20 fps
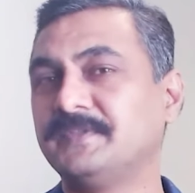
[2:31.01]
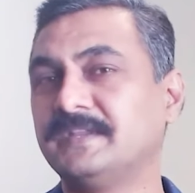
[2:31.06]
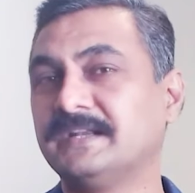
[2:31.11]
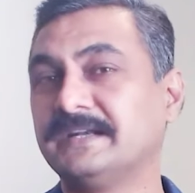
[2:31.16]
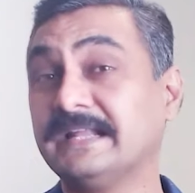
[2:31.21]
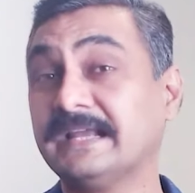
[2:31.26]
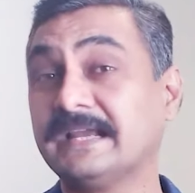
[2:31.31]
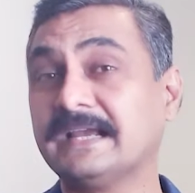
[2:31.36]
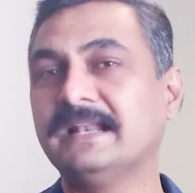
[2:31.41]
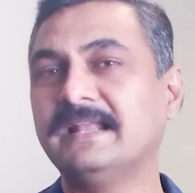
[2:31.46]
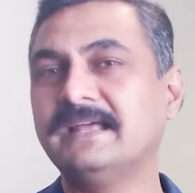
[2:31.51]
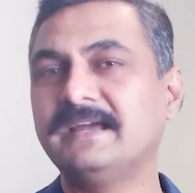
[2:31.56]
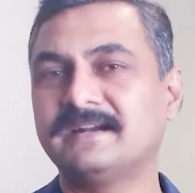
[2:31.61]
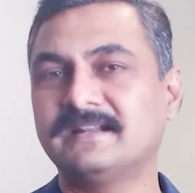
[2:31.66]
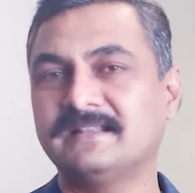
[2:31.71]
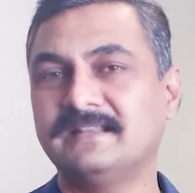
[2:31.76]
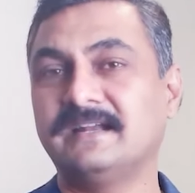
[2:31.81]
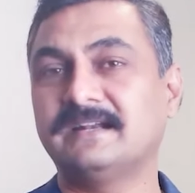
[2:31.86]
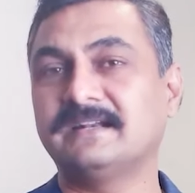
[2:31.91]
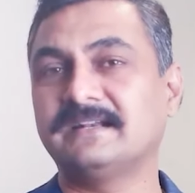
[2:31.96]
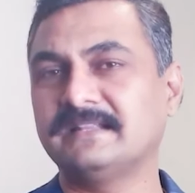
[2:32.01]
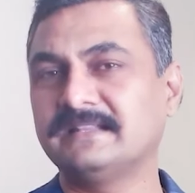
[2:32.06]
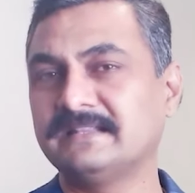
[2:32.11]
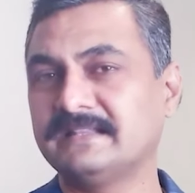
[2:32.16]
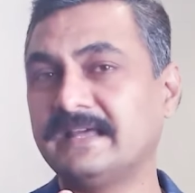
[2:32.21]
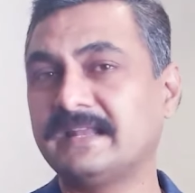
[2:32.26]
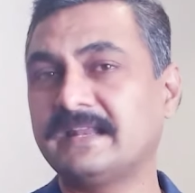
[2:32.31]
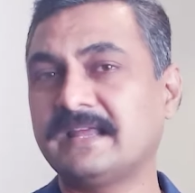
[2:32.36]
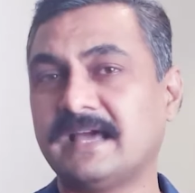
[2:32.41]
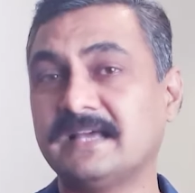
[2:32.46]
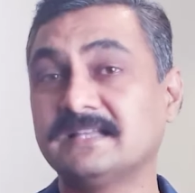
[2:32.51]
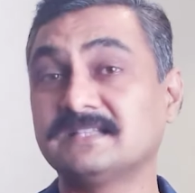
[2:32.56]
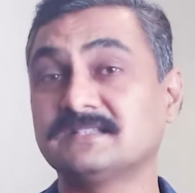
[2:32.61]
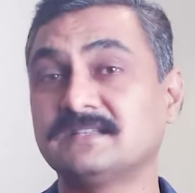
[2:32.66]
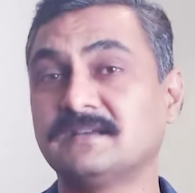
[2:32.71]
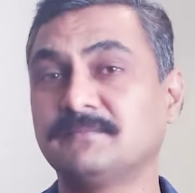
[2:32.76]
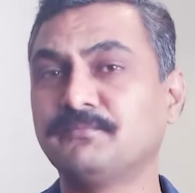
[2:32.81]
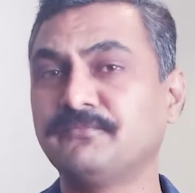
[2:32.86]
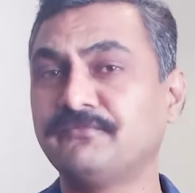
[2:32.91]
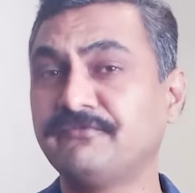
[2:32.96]
declared that there has
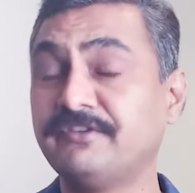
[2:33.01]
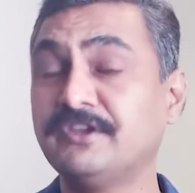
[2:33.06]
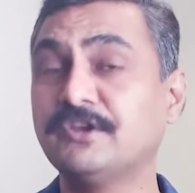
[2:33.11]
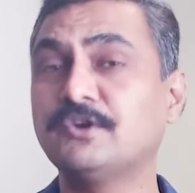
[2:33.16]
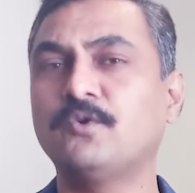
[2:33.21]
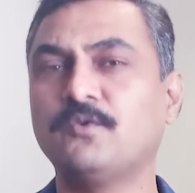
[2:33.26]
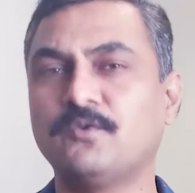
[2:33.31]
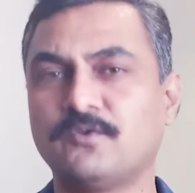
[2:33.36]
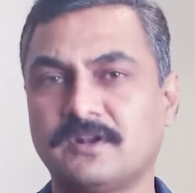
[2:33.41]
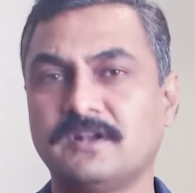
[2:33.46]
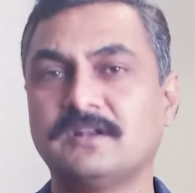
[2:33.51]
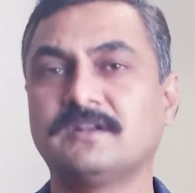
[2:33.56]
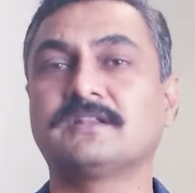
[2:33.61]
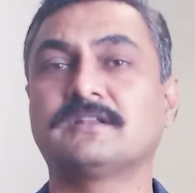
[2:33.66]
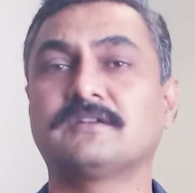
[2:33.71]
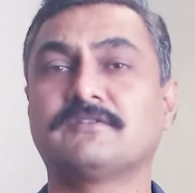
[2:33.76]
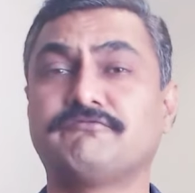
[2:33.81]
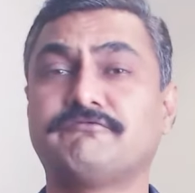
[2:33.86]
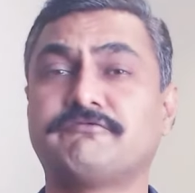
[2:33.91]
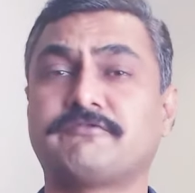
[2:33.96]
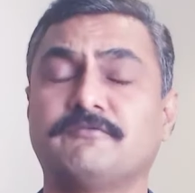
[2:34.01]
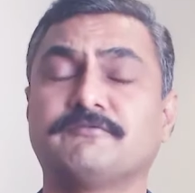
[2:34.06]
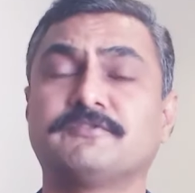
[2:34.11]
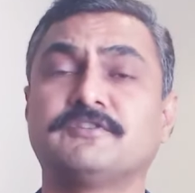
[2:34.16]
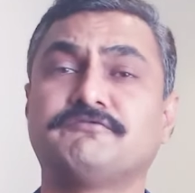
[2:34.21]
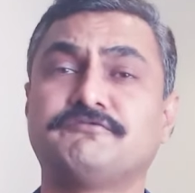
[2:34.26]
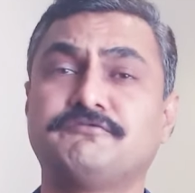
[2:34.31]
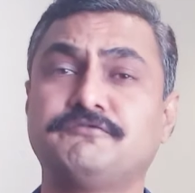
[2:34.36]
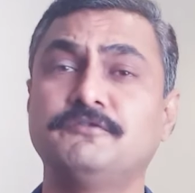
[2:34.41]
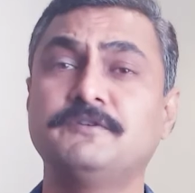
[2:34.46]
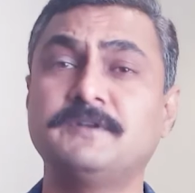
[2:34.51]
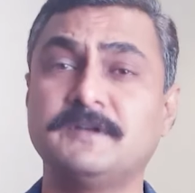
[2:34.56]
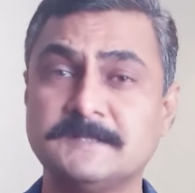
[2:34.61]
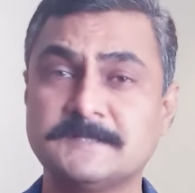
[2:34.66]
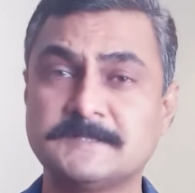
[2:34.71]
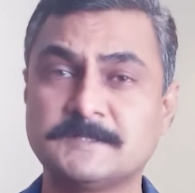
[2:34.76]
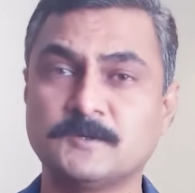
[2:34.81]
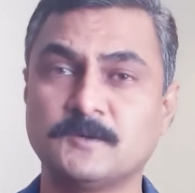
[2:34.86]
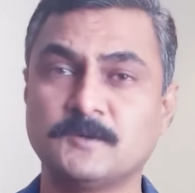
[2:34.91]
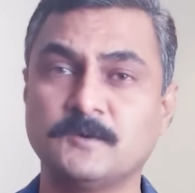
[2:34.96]
some fecal oral from the food
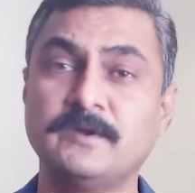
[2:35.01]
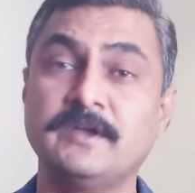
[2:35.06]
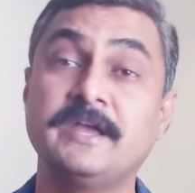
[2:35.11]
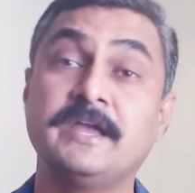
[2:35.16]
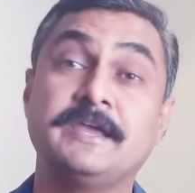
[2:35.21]
also